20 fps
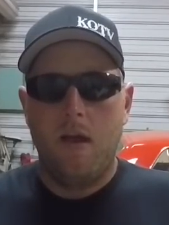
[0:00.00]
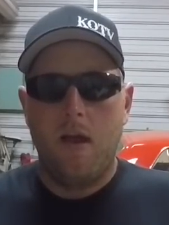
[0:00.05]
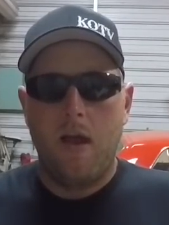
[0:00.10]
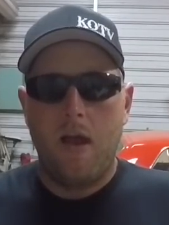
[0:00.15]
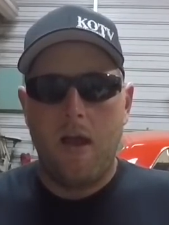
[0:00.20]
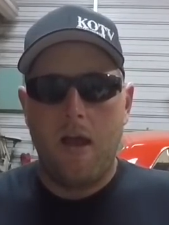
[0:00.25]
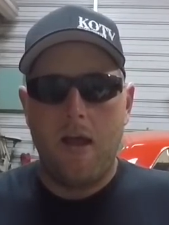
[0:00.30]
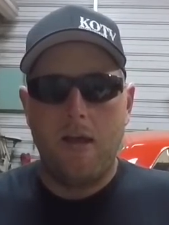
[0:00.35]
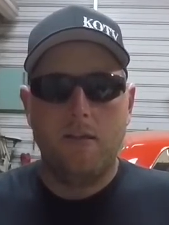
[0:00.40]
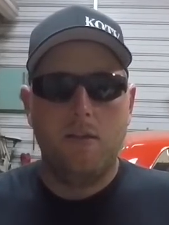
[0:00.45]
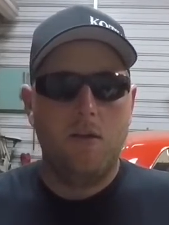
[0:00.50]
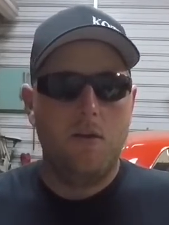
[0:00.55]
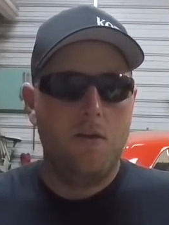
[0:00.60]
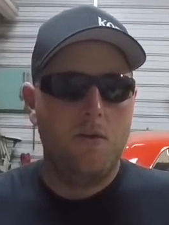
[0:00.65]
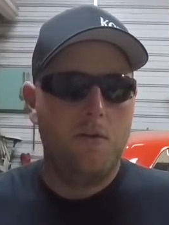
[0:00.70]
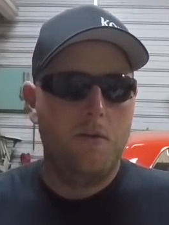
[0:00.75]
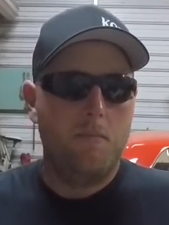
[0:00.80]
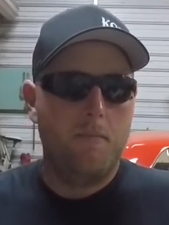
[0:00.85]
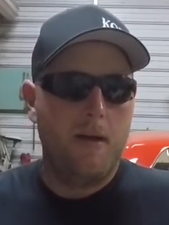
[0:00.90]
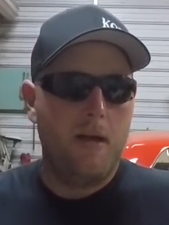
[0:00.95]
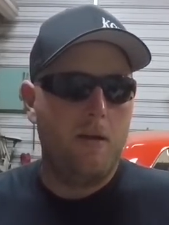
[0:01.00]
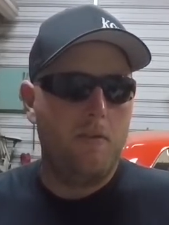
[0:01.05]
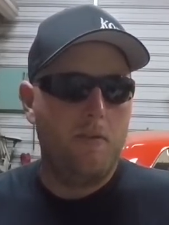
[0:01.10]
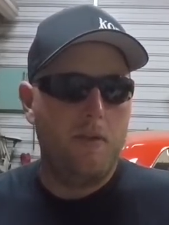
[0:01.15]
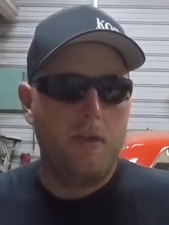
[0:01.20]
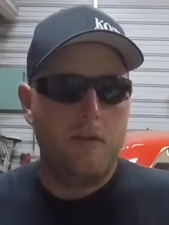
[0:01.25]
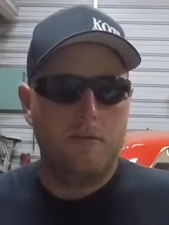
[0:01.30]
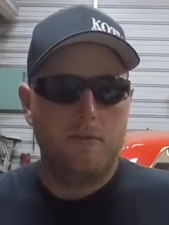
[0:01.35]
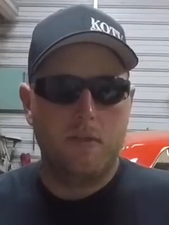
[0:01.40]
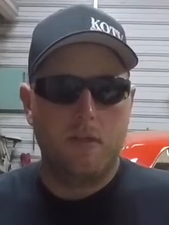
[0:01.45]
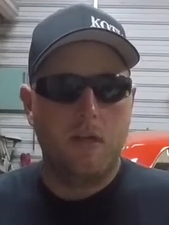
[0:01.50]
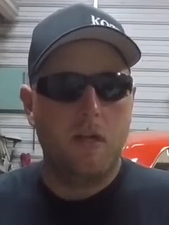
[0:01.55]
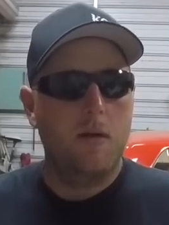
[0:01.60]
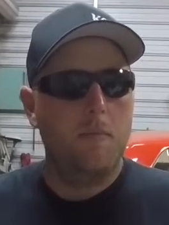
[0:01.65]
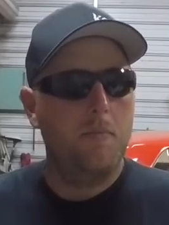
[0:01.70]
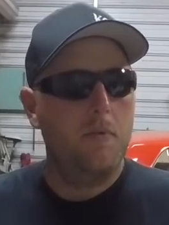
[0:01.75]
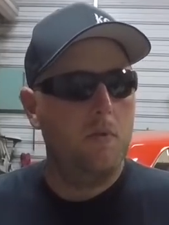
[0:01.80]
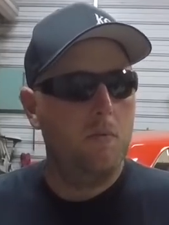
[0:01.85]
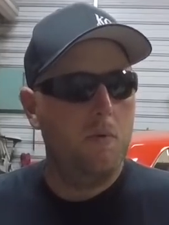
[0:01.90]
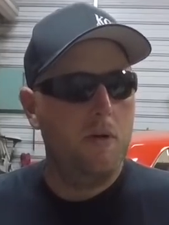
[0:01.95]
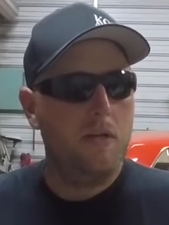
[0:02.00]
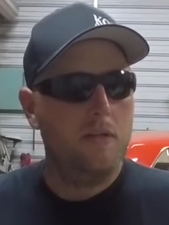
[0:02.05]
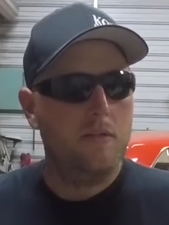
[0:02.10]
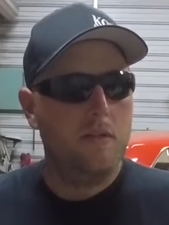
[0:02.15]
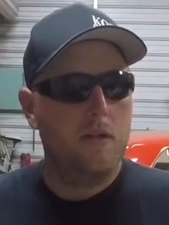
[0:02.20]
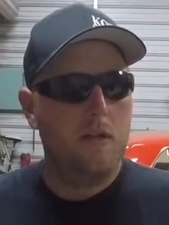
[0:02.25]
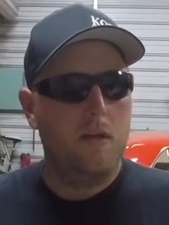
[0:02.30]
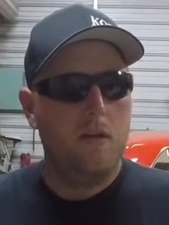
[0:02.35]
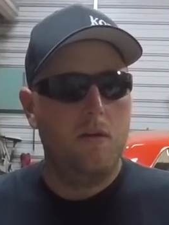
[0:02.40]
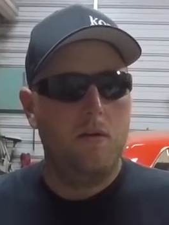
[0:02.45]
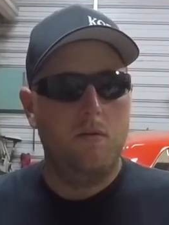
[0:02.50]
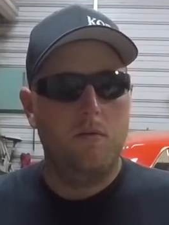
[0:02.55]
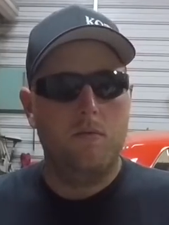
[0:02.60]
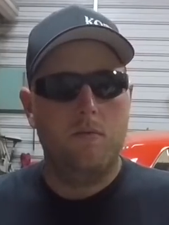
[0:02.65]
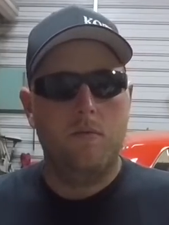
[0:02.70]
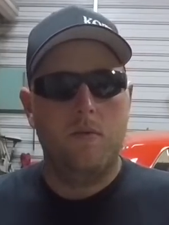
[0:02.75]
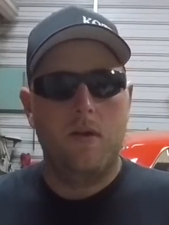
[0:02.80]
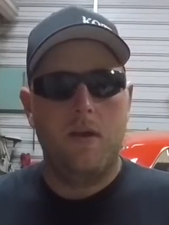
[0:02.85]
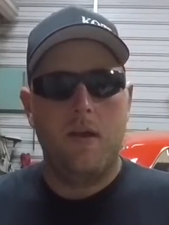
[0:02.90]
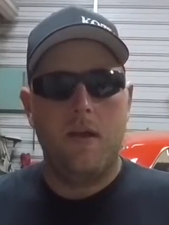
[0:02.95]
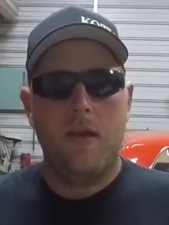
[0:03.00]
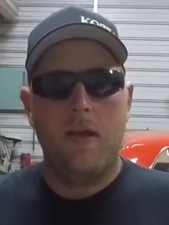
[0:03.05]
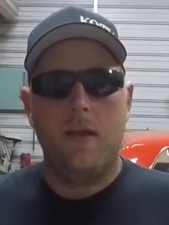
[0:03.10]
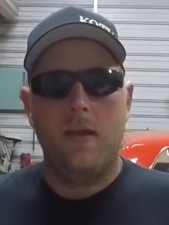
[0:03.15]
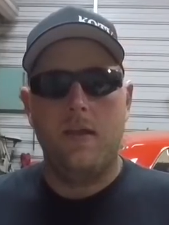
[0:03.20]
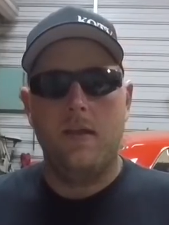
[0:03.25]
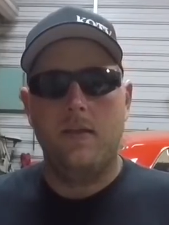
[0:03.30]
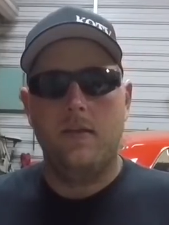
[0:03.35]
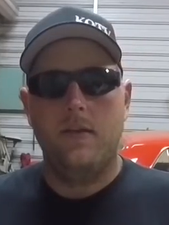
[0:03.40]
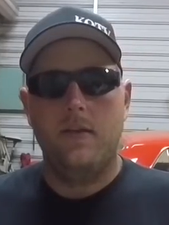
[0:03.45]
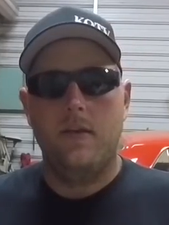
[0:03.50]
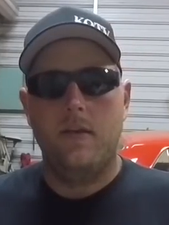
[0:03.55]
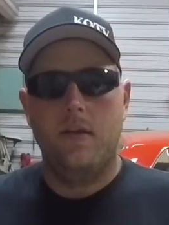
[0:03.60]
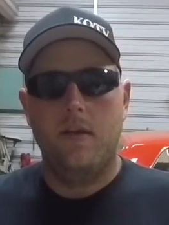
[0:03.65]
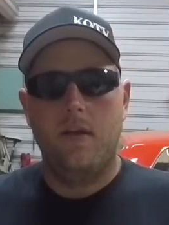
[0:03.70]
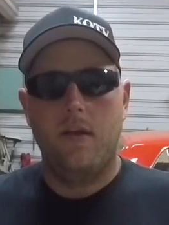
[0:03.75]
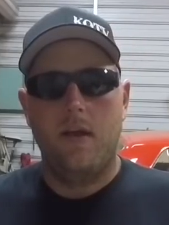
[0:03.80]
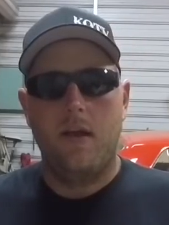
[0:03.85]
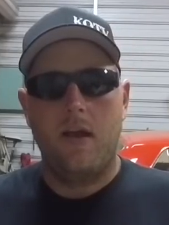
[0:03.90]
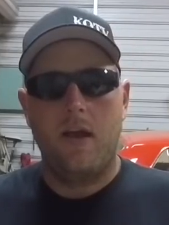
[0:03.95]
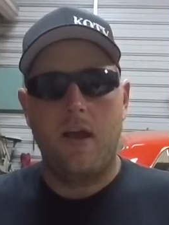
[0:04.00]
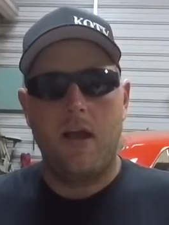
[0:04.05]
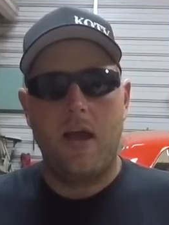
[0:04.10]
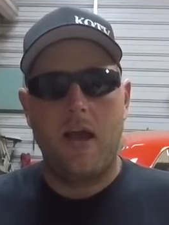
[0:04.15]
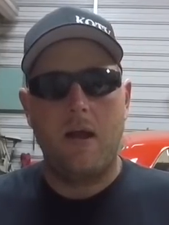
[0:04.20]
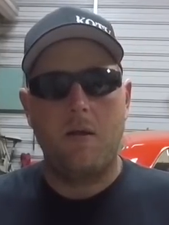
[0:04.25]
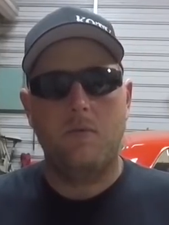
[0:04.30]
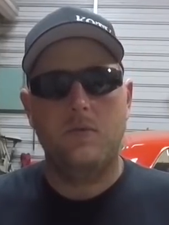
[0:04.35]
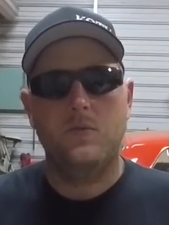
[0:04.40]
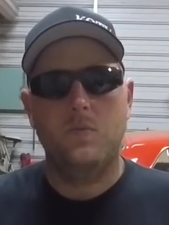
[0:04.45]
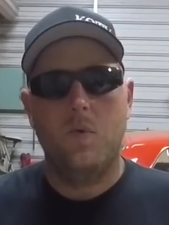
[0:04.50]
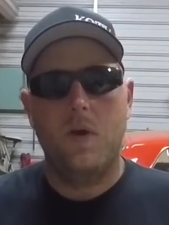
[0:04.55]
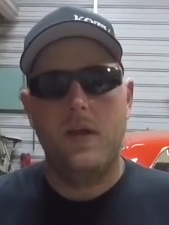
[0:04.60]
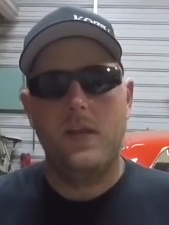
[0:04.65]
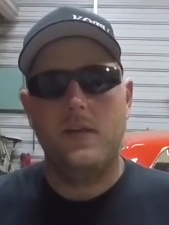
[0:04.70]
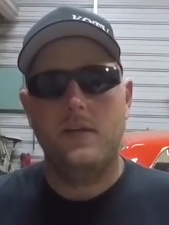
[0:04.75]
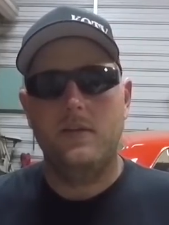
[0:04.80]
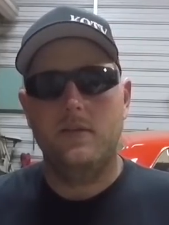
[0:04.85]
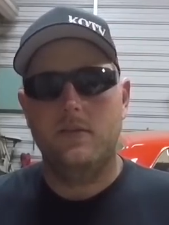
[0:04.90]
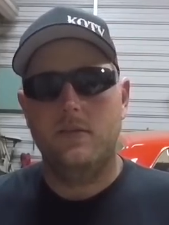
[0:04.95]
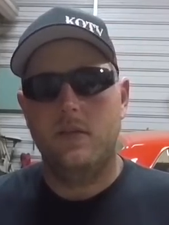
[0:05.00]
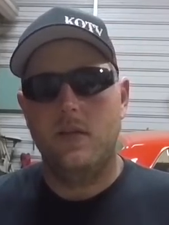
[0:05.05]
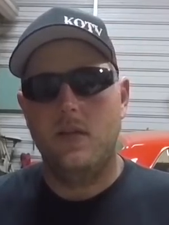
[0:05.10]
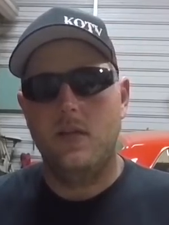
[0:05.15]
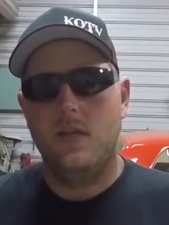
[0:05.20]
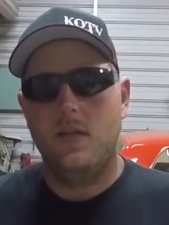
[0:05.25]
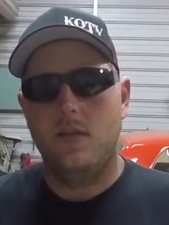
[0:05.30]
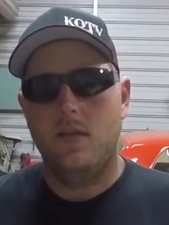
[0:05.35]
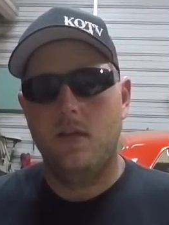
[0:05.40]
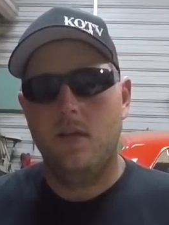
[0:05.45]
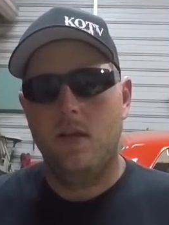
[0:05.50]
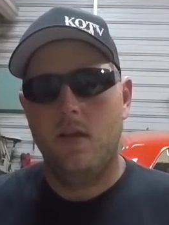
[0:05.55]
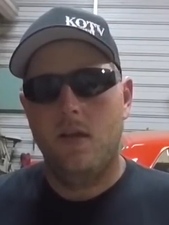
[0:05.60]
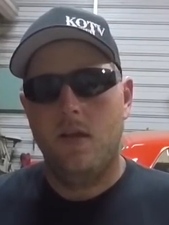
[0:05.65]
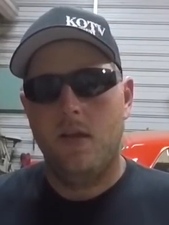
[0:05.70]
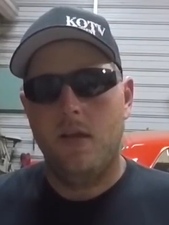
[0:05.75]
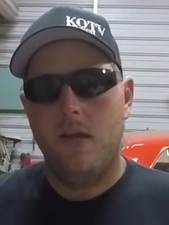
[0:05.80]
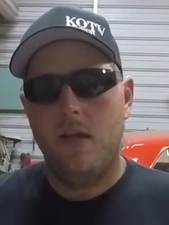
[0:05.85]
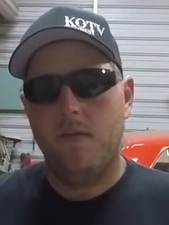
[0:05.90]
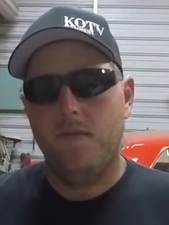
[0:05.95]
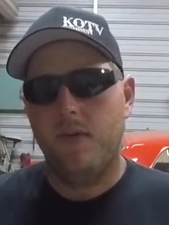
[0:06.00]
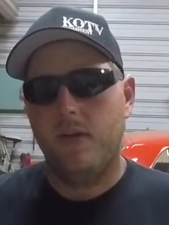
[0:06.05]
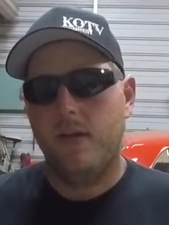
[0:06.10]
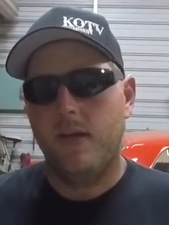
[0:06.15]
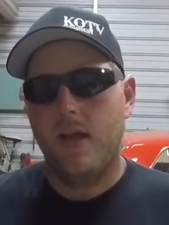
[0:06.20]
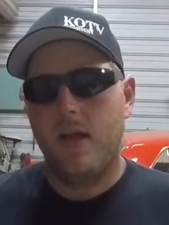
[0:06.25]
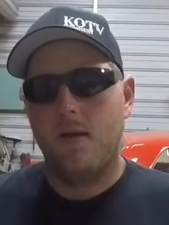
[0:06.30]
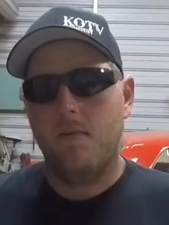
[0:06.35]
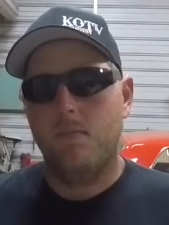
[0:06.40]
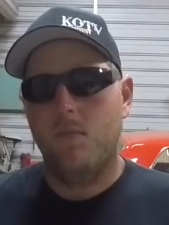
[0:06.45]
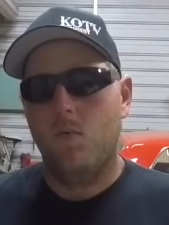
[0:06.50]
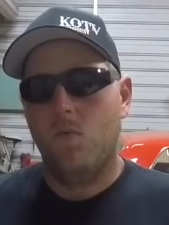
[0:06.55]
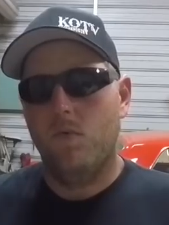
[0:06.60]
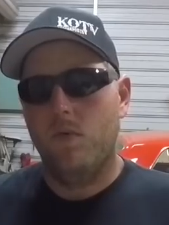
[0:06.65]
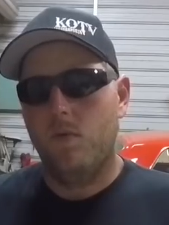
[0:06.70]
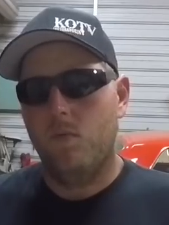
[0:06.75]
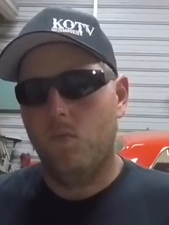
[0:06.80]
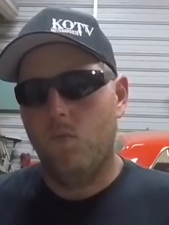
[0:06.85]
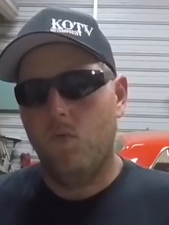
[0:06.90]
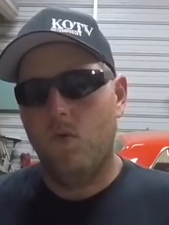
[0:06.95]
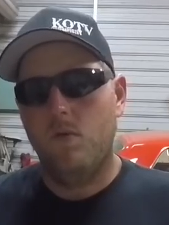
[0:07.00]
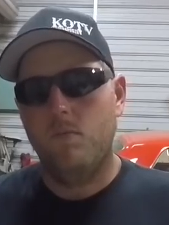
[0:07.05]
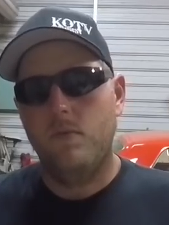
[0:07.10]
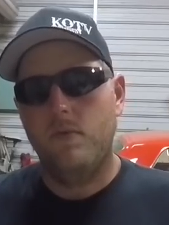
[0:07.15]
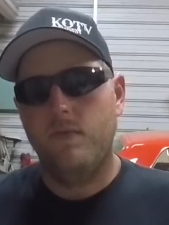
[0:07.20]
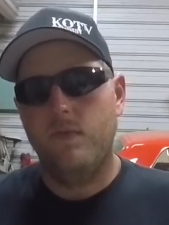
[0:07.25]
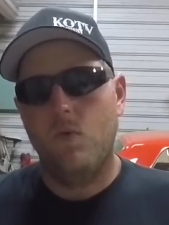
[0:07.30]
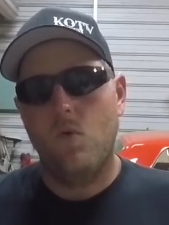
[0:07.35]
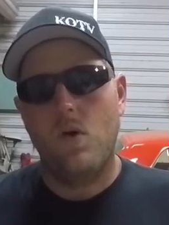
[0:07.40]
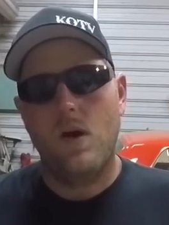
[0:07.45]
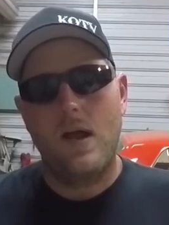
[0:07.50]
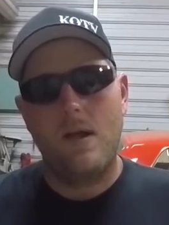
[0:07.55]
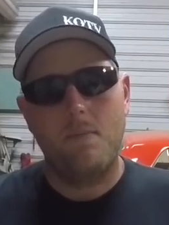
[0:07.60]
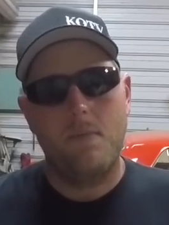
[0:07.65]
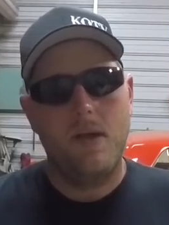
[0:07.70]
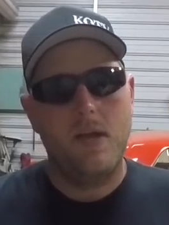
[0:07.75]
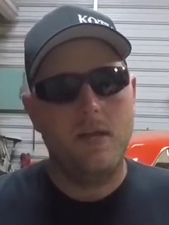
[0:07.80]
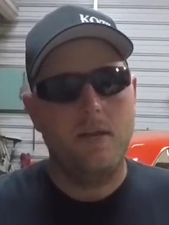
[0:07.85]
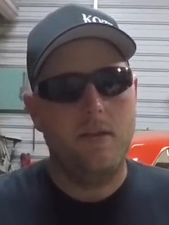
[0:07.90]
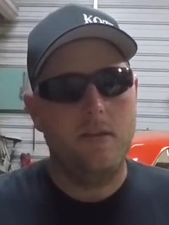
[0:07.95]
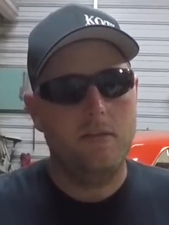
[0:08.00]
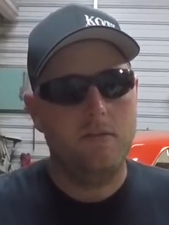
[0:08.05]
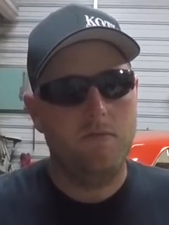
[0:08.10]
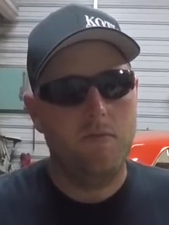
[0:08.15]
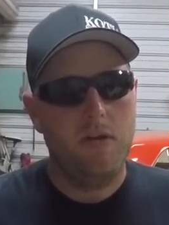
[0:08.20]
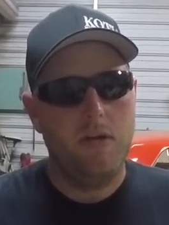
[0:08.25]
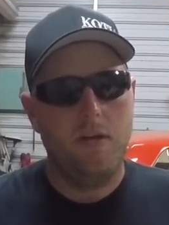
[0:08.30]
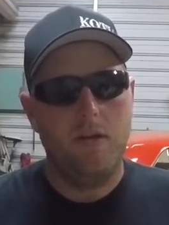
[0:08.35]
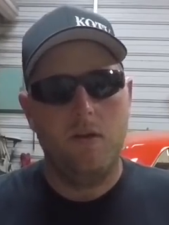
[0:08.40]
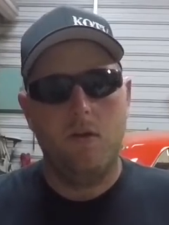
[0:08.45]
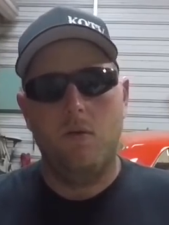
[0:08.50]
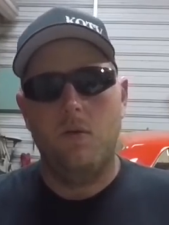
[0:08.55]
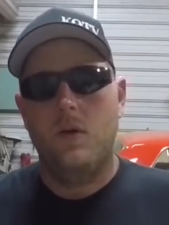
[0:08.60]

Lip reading: I learned about this a couple of weeks ago, and I was waiting to see if it got more than one before I made this video.